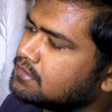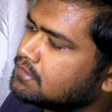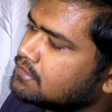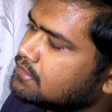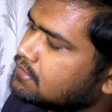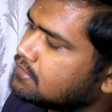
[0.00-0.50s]

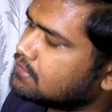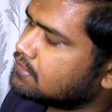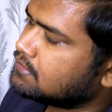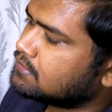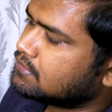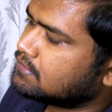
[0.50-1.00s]

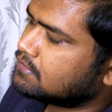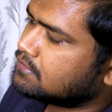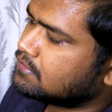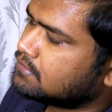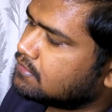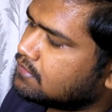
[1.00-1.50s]

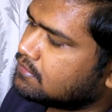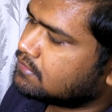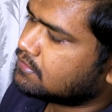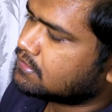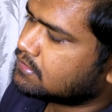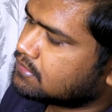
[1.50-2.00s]

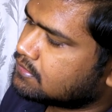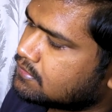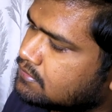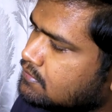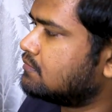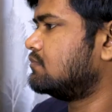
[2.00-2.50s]
Nothing is said.